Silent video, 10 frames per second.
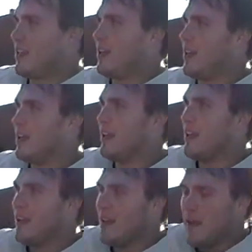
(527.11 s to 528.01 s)
Okay.
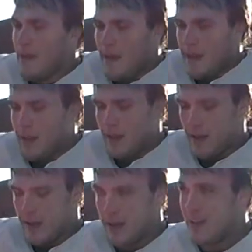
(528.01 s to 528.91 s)
Was
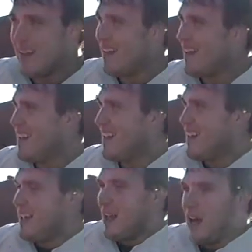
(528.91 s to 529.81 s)
Tesner the doctor?
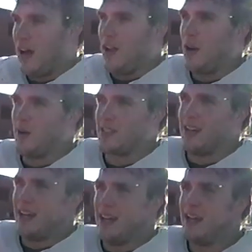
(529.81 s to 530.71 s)
Uh, no, it was
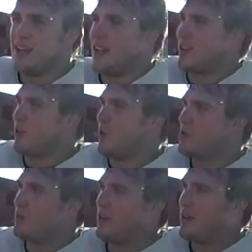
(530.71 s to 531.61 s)
uh, Dr.
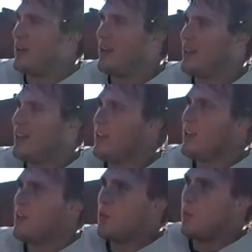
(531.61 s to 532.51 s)
Rosenberg. Oh,
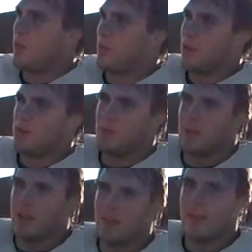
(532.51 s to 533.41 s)
okay. Will Rosenberg.
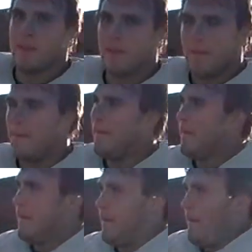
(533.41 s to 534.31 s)
Wow.
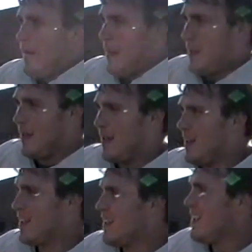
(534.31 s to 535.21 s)
clipping on
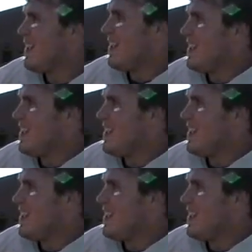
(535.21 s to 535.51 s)
me tomorrow.